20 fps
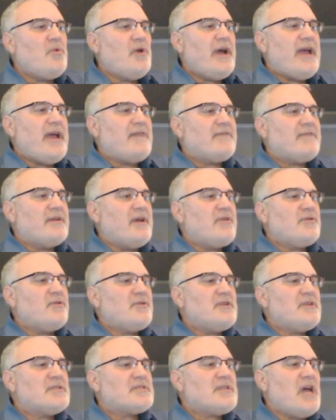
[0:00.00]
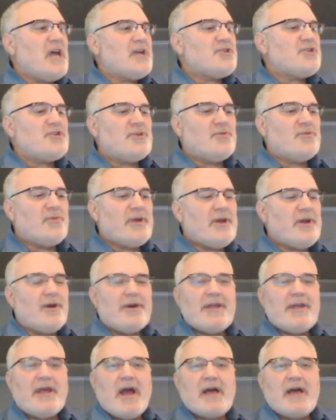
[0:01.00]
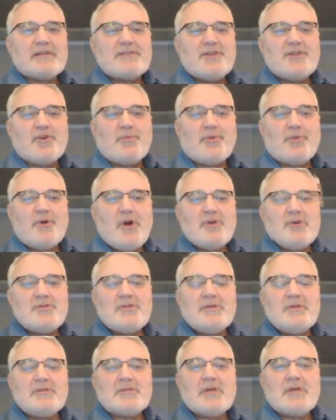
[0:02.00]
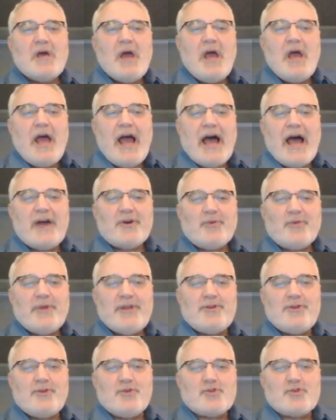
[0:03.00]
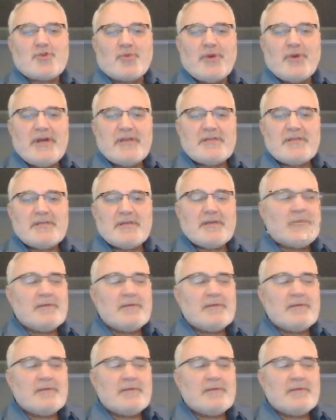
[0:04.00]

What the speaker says: have another discussion regarding osteoporosis, how to reduce risk.